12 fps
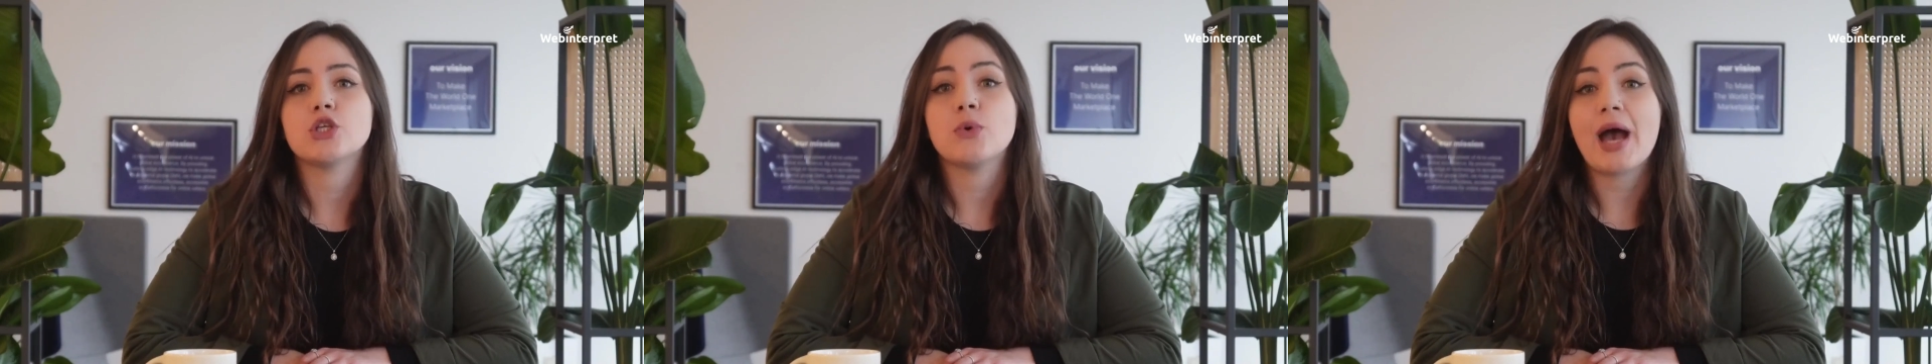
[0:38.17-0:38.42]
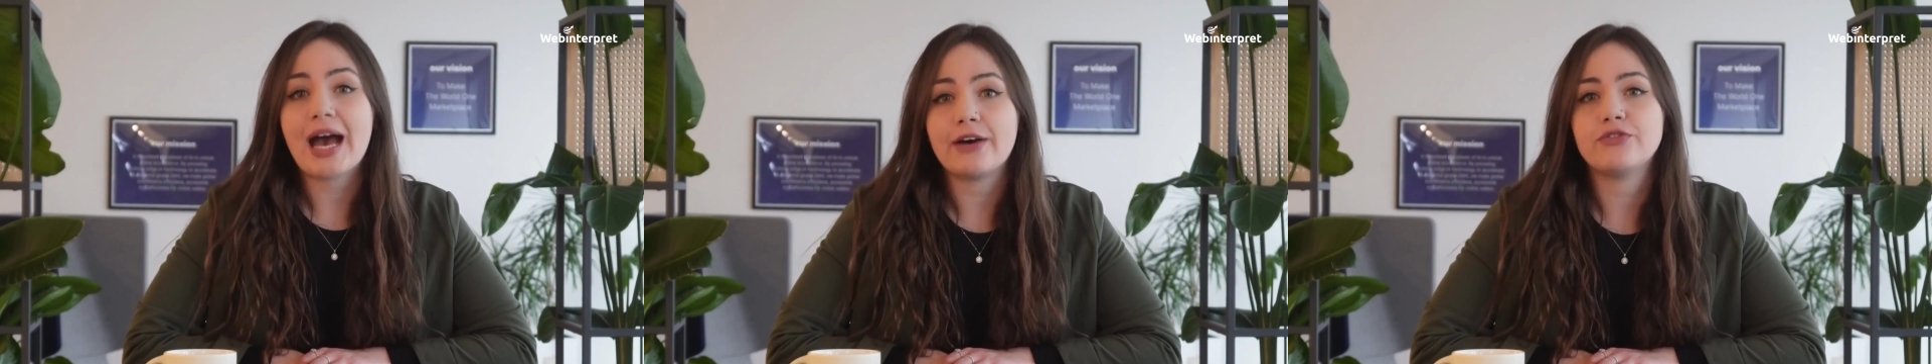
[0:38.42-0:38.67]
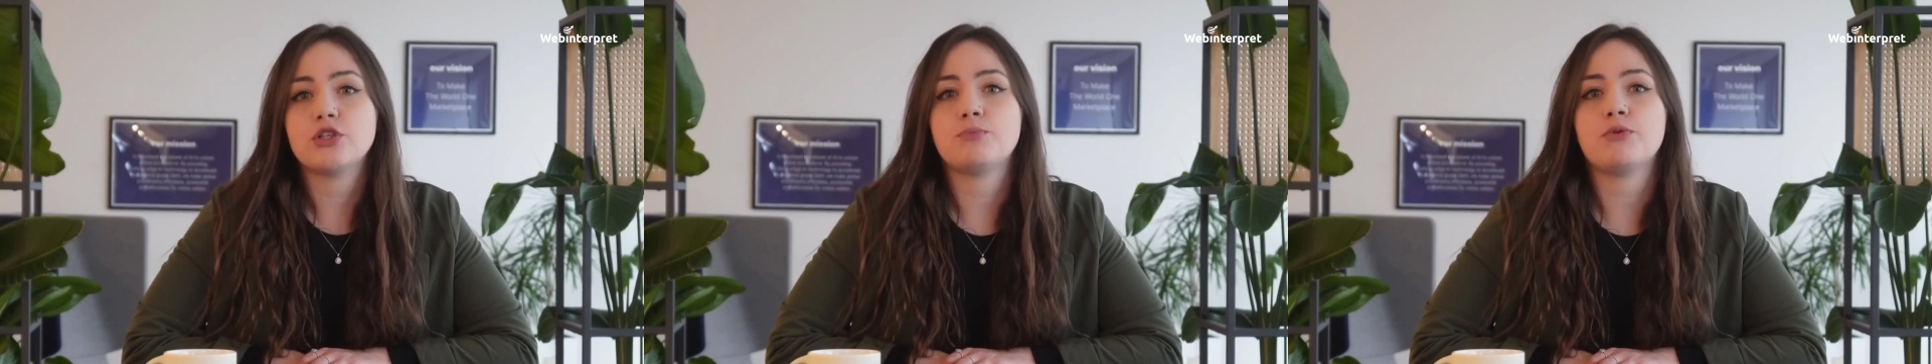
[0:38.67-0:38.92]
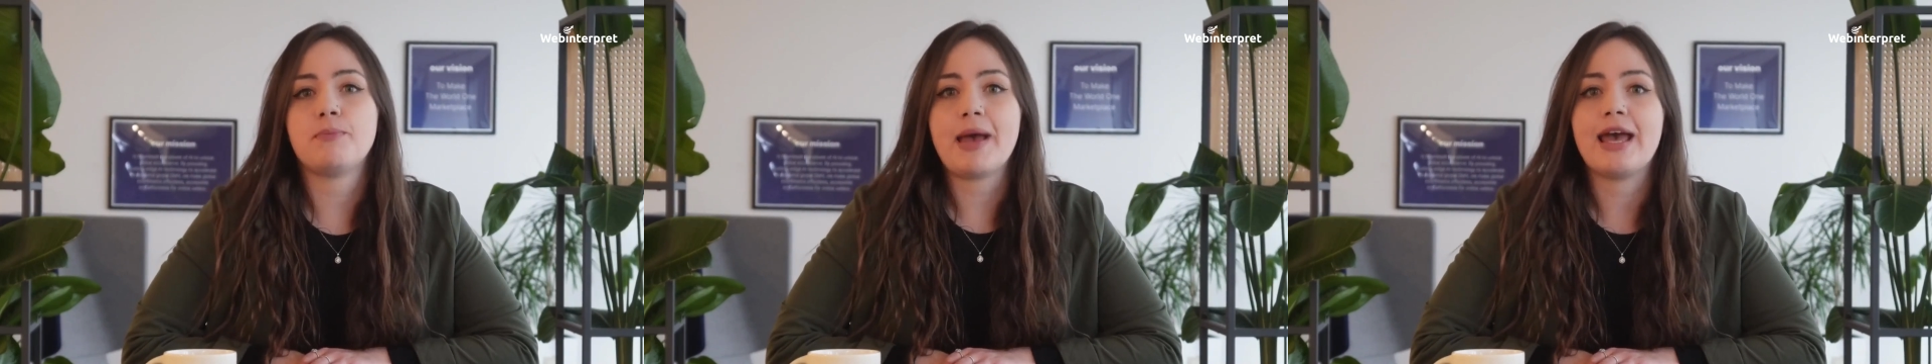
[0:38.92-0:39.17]
you have to
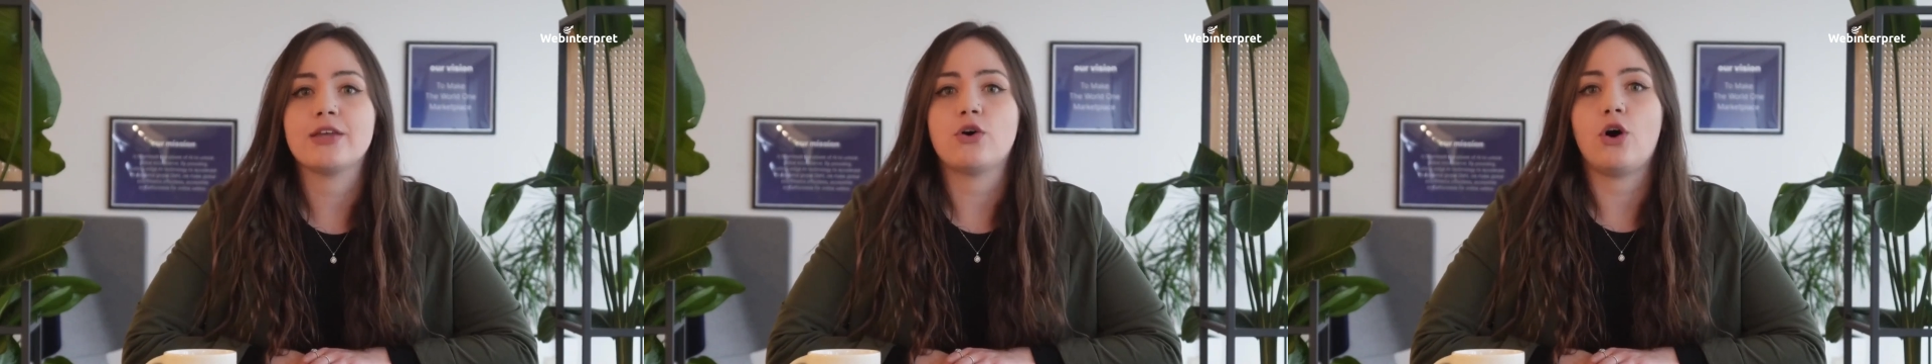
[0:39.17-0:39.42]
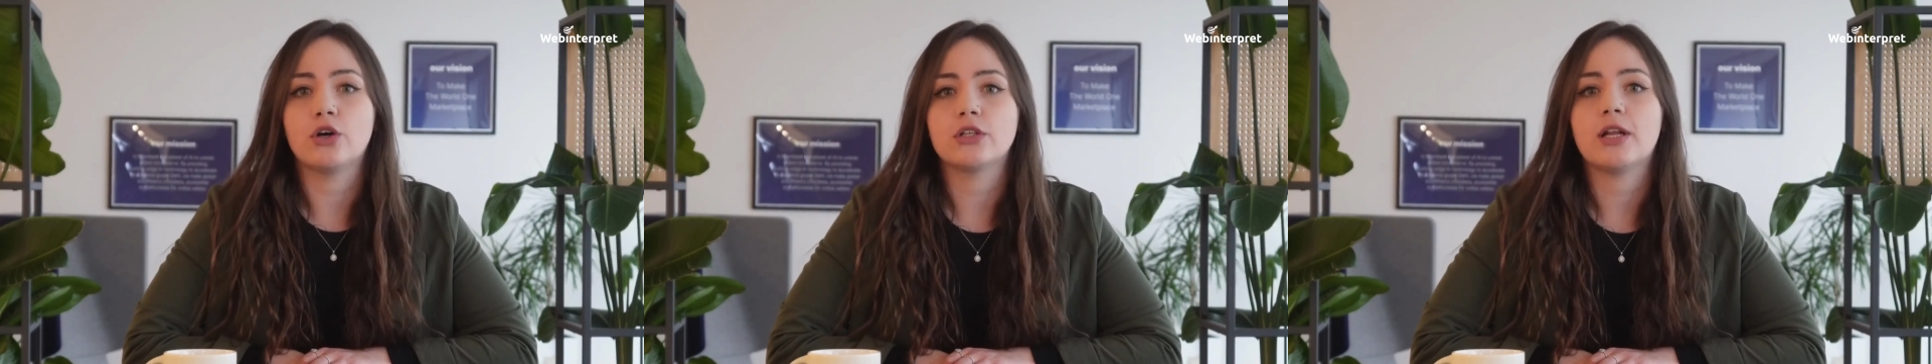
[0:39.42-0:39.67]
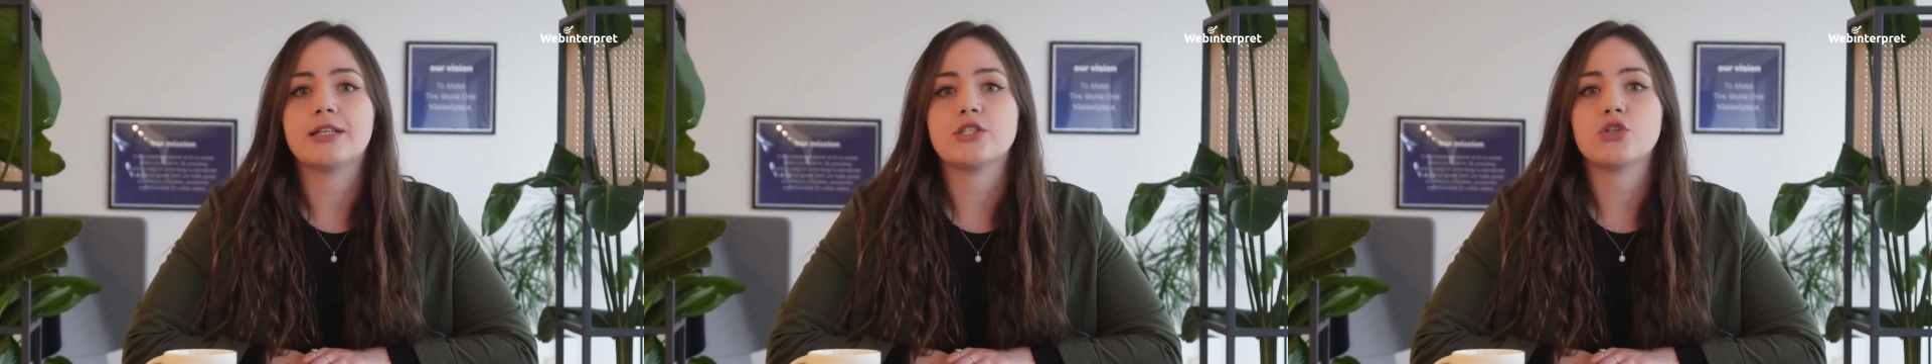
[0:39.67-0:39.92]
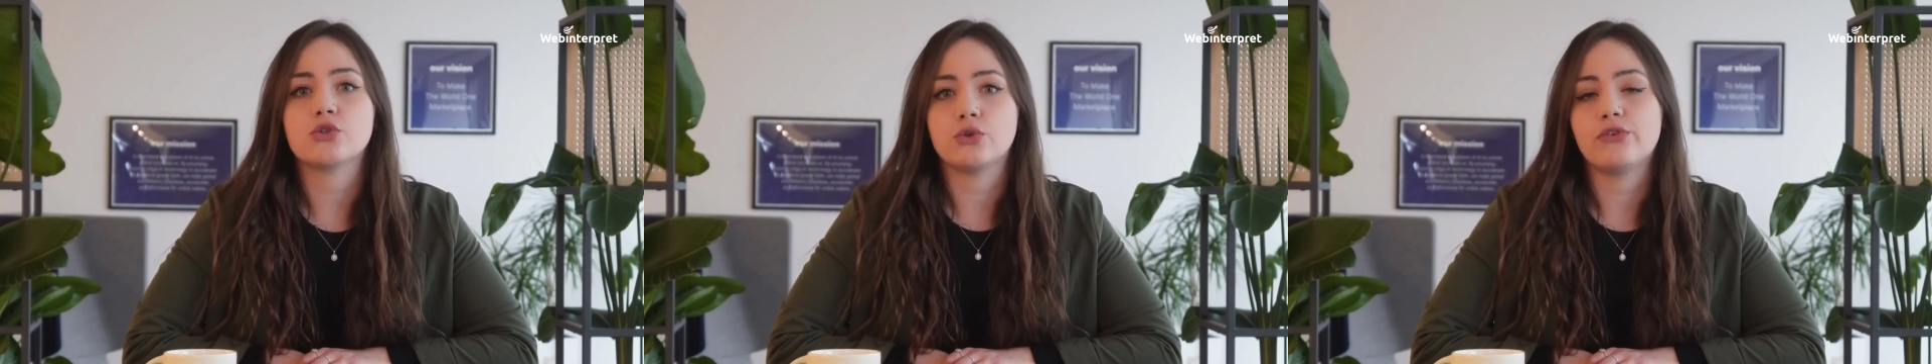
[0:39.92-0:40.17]
prepare your online
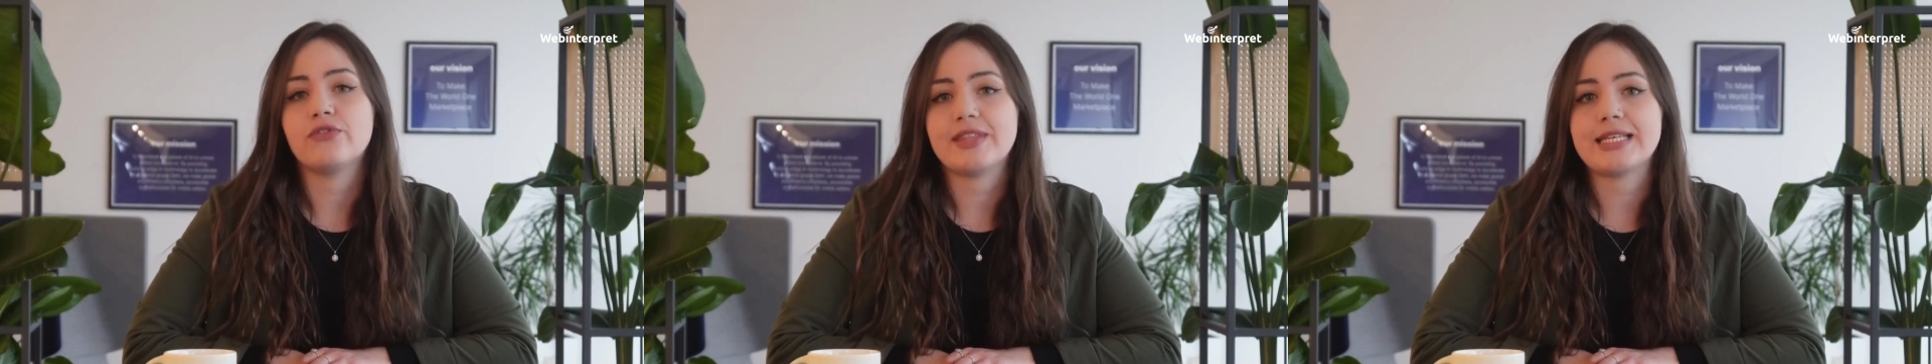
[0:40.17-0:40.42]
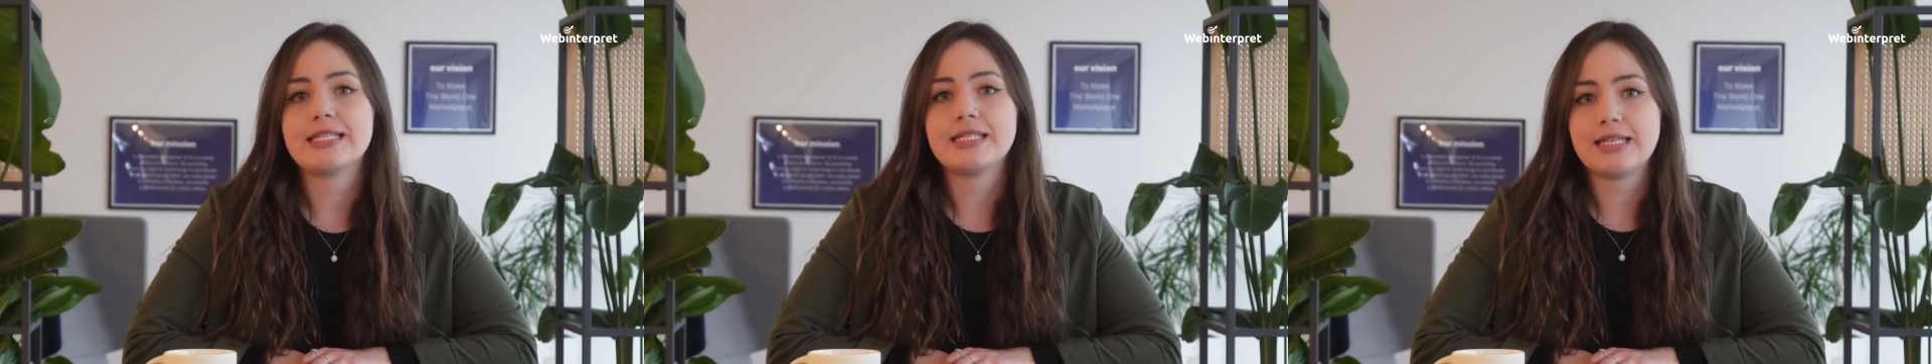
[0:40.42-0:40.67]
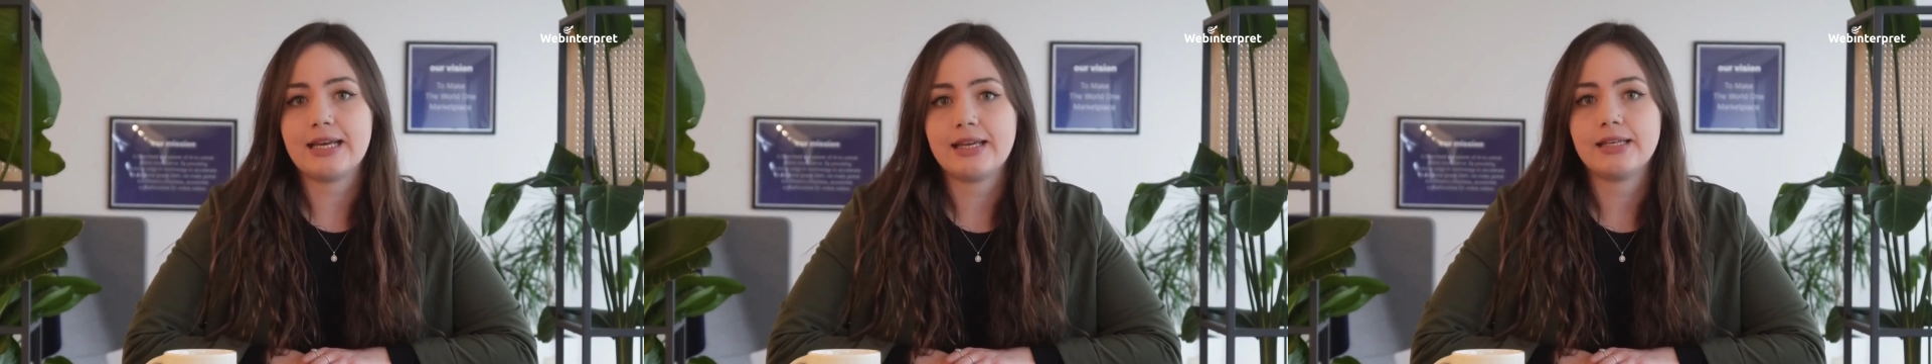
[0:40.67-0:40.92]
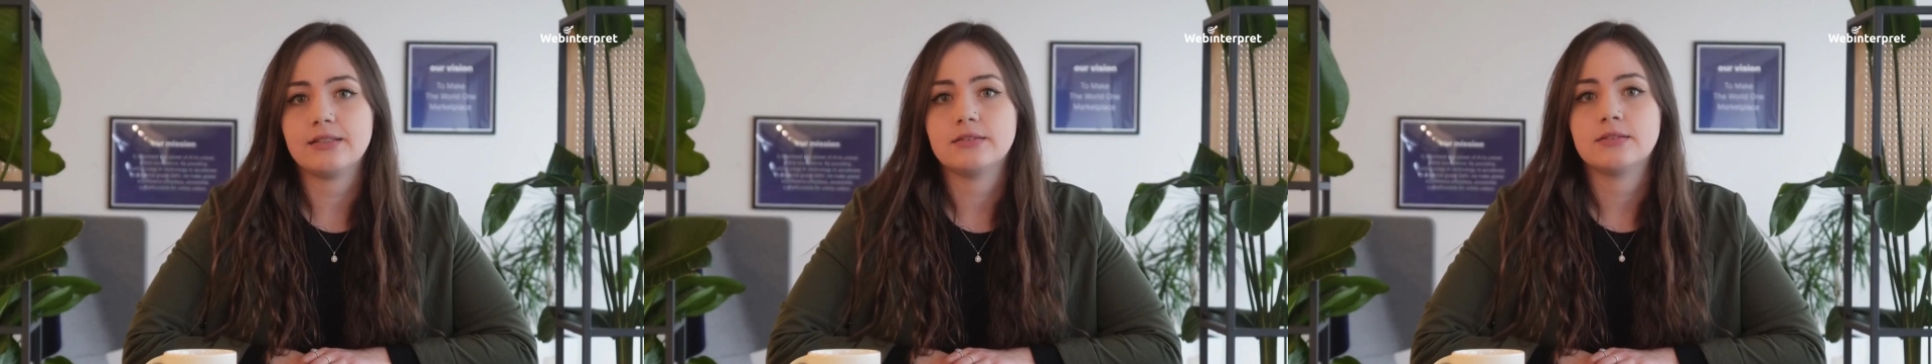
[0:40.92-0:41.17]
store for this day.